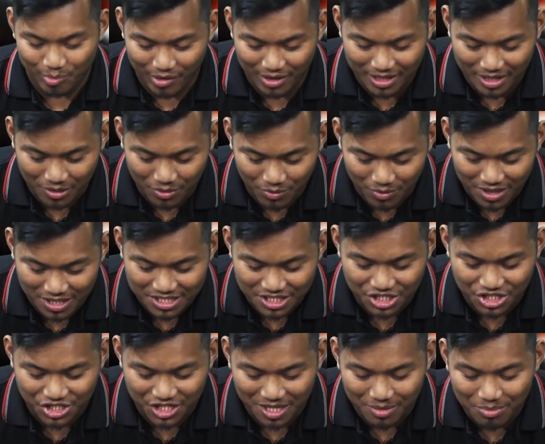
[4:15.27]
but it
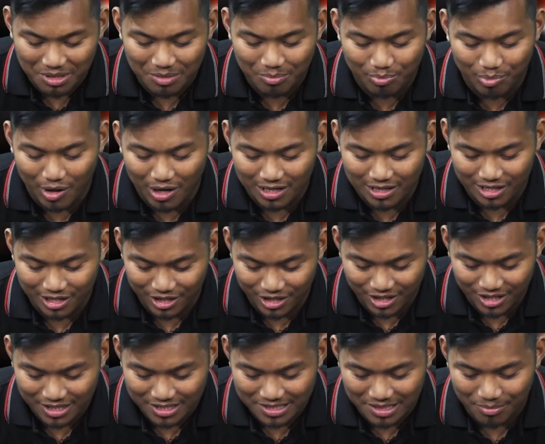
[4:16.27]
was Jimmy
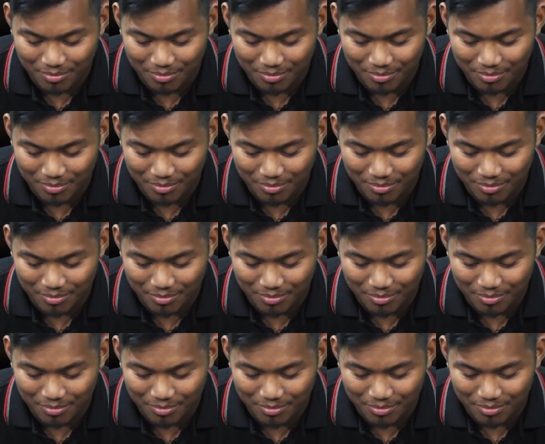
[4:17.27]
Butler